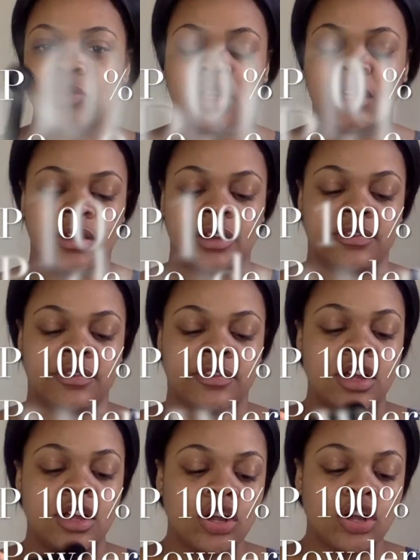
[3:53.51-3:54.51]
of
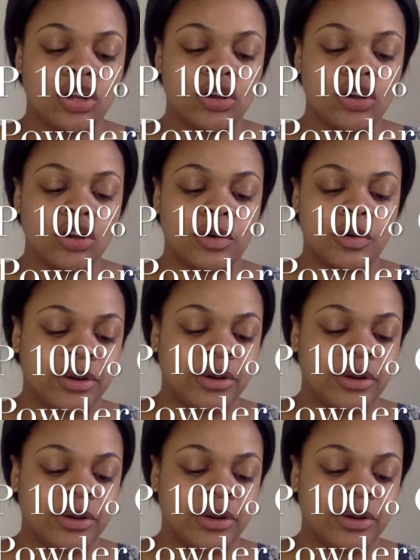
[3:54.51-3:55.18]
cocoa powder.